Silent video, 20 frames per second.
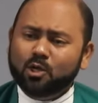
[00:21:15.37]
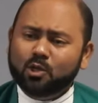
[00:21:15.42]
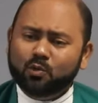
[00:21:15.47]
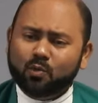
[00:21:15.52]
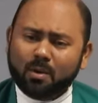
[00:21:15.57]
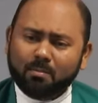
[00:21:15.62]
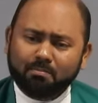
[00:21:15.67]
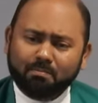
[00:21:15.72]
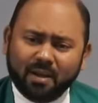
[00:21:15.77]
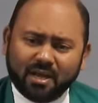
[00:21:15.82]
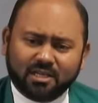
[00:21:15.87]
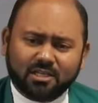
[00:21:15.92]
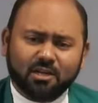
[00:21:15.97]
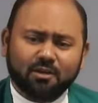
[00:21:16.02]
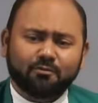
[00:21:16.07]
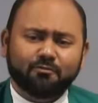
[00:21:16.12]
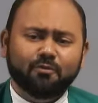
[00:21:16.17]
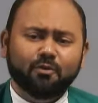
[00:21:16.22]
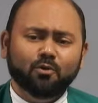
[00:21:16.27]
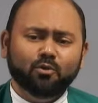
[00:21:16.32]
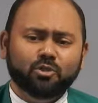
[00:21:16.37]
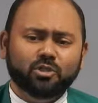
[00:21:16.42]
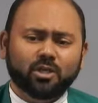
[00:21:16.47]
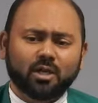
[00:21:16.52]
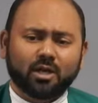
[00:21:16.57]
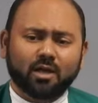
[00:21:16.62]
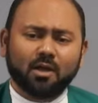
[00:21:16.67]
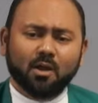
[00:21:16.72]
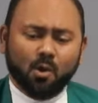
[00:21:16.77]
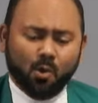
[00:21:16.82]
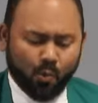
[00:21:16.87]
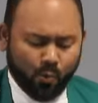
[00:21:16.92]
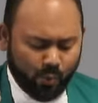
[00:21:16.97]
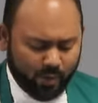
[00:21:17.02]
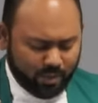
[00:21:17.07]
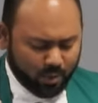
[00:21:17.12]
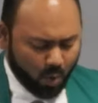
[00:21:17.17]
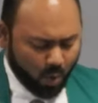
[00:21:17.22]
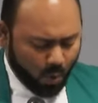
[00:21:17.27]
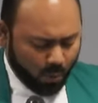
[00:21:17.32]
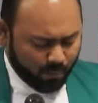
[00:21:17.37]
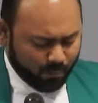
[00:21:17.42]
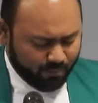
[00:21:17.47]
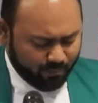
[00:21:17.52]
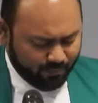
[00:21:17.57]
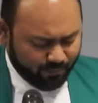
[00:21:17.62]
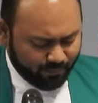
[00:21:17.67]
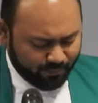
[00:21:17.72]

to a better future with hope.